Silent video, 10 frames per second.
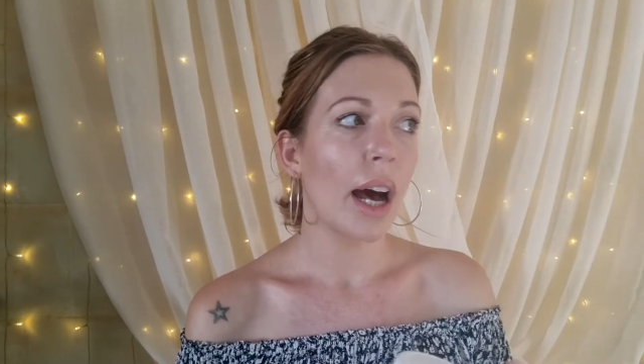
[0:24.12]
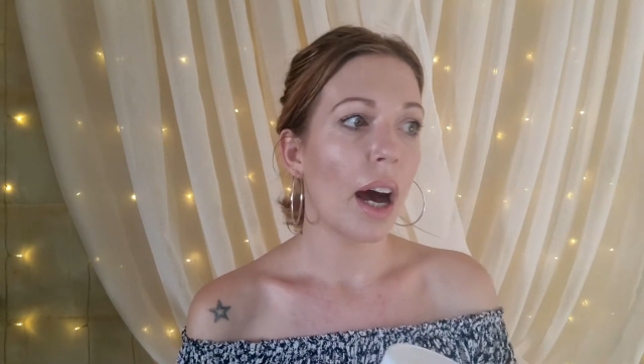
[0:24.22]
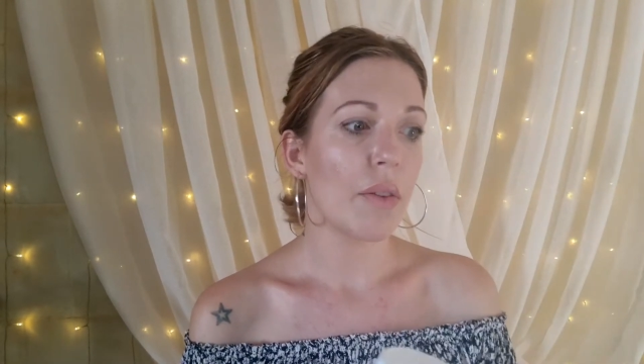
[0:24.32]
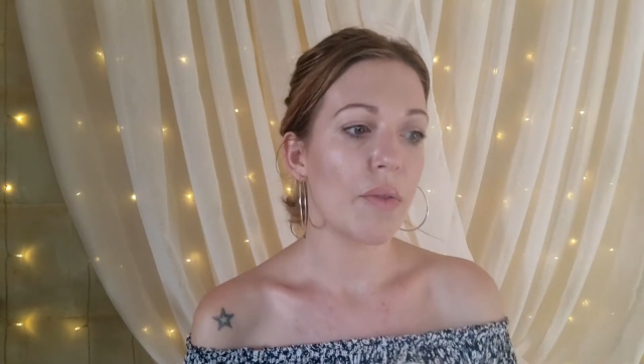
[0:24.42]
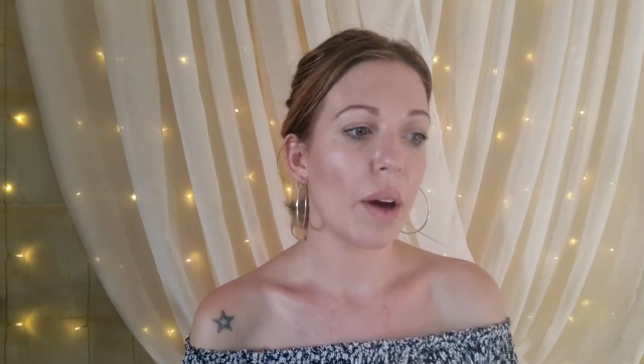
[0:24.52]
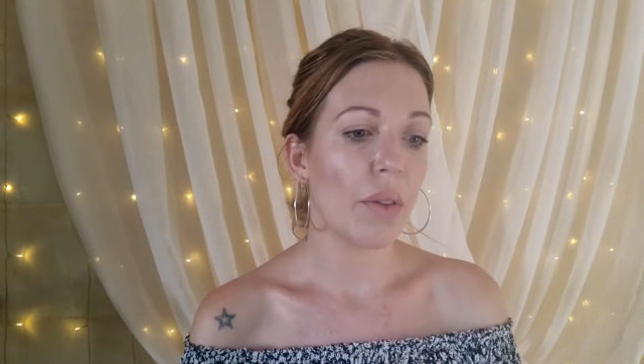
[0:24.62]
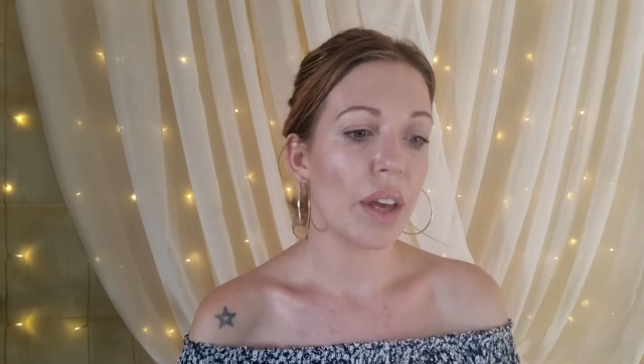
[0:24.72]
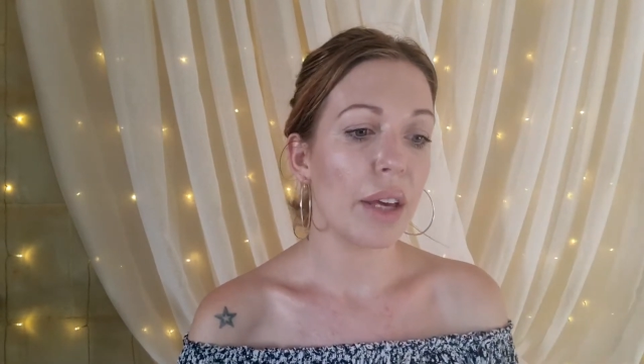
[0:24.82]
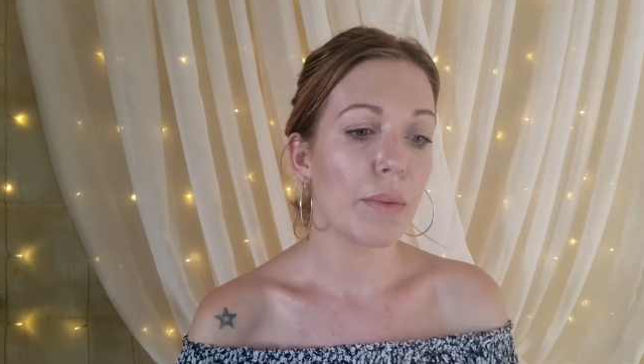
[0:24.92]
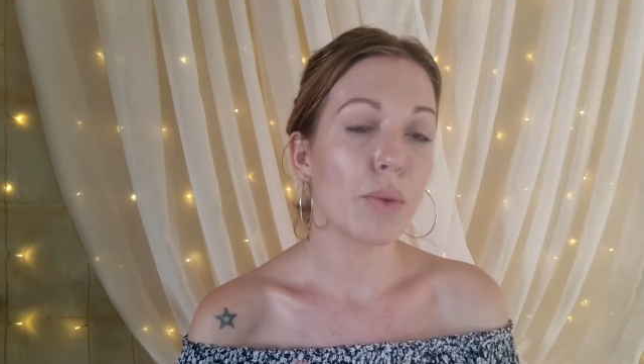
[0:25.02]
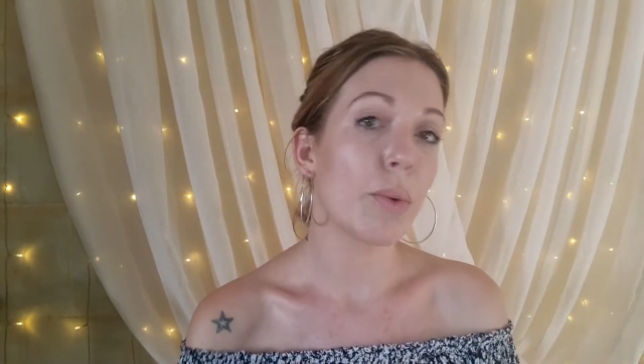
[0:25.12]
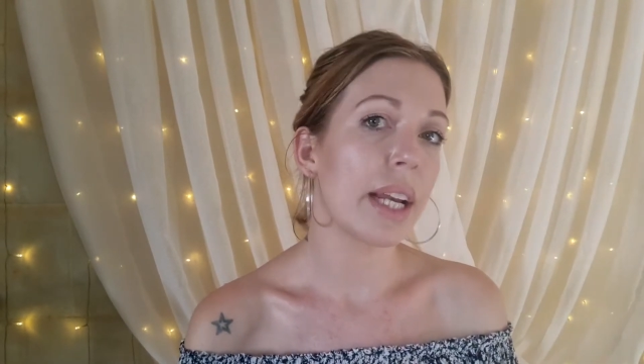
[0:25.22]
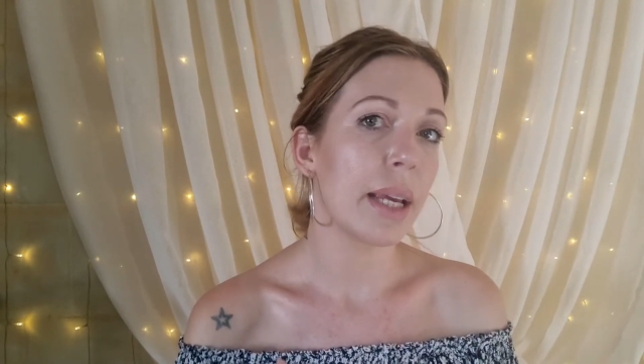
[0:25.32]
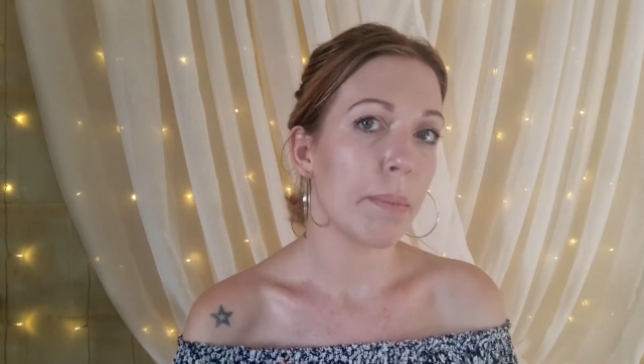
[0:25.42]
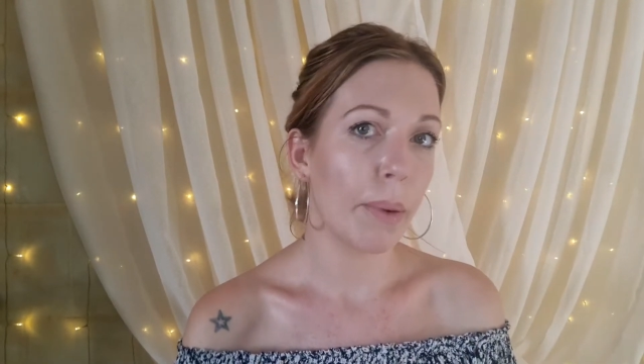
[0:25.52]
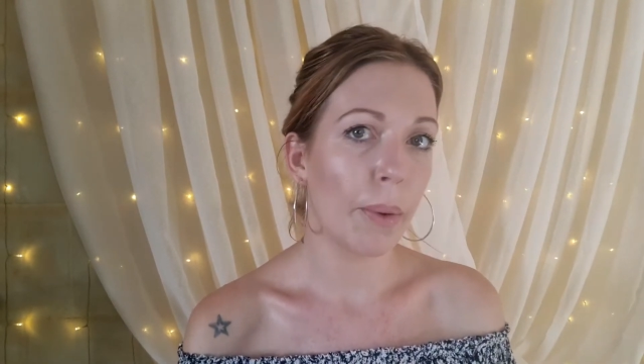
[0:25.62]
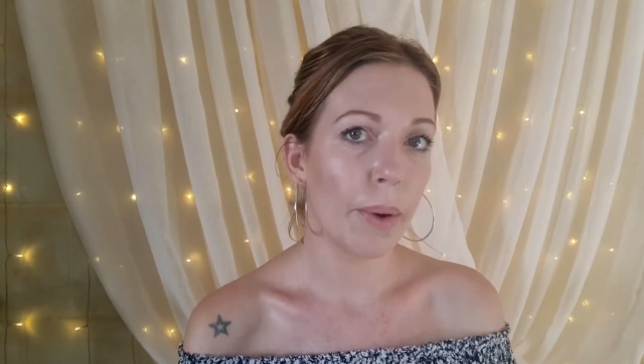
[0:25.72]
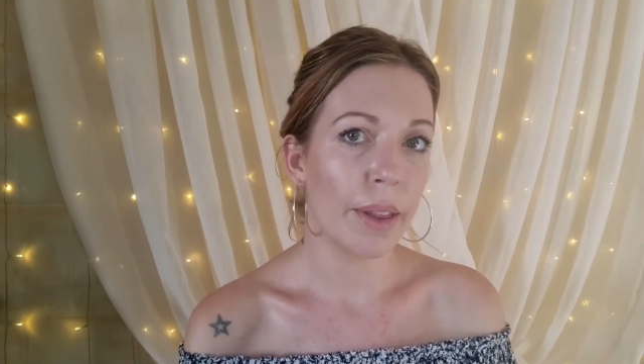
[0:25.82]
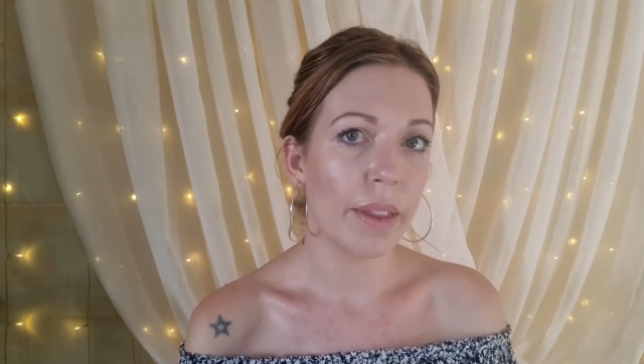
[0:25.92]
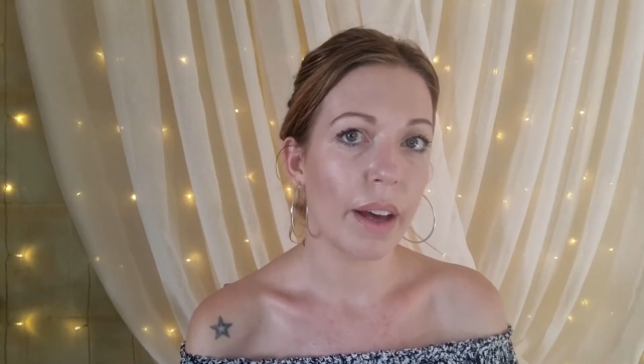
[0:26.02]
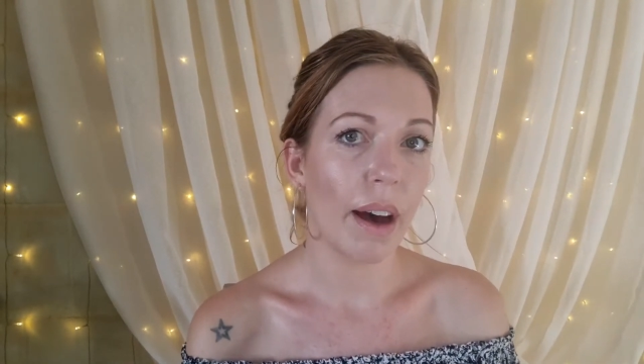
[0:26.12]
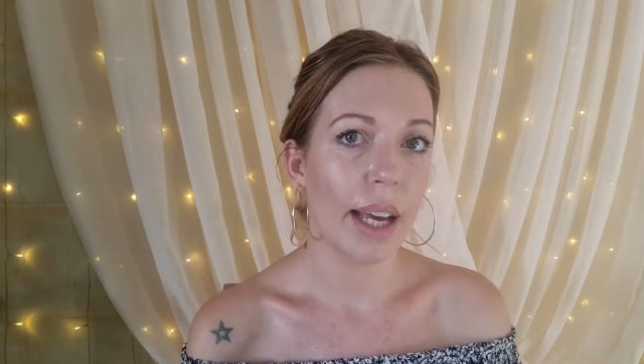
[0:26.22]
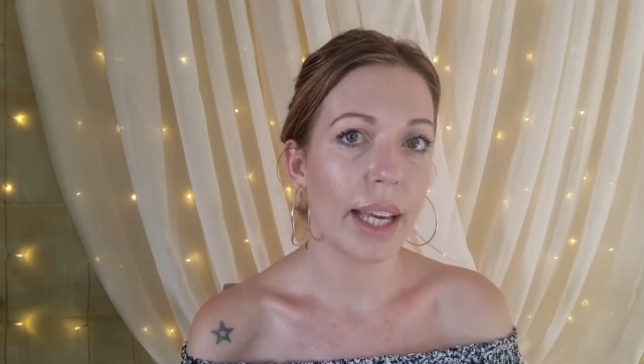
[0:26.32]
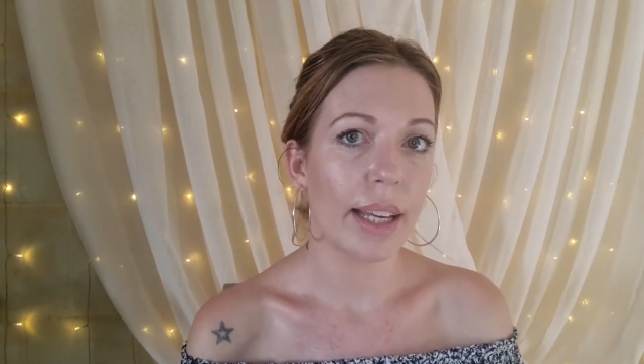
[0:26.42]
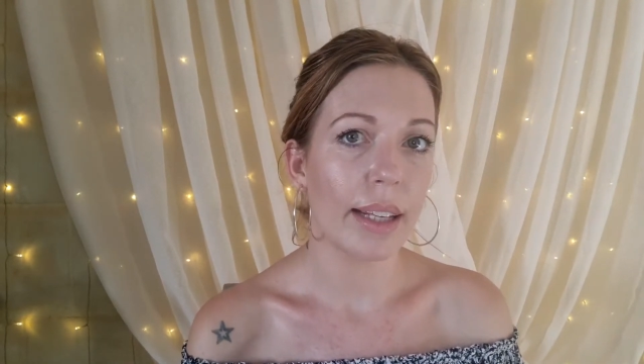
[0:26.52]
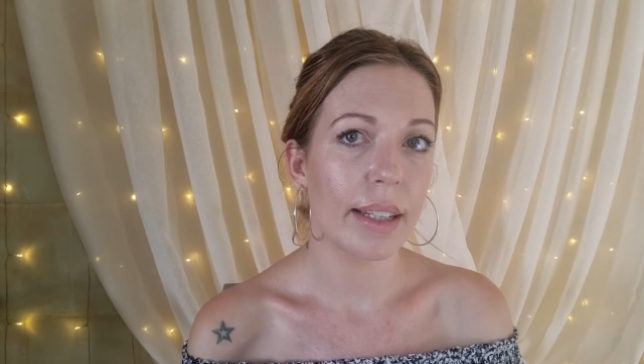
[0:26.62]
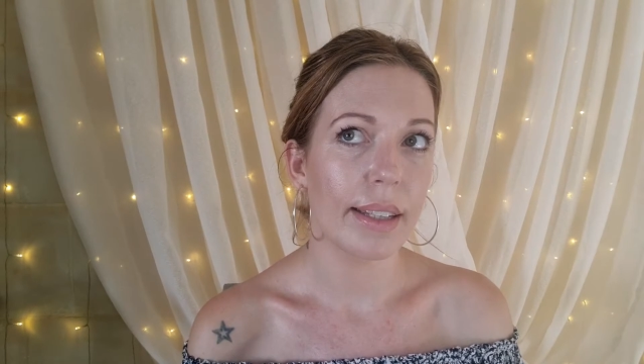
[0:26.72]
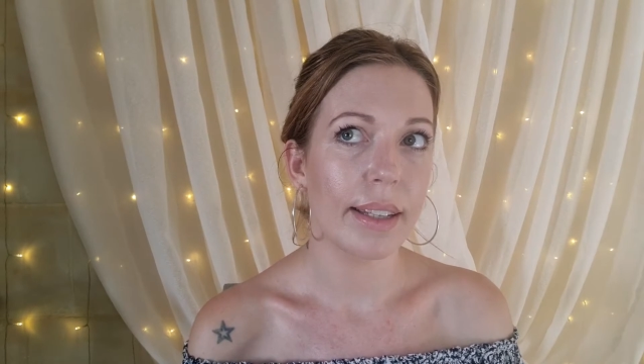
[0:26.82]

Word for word: I felt that it was really important that I can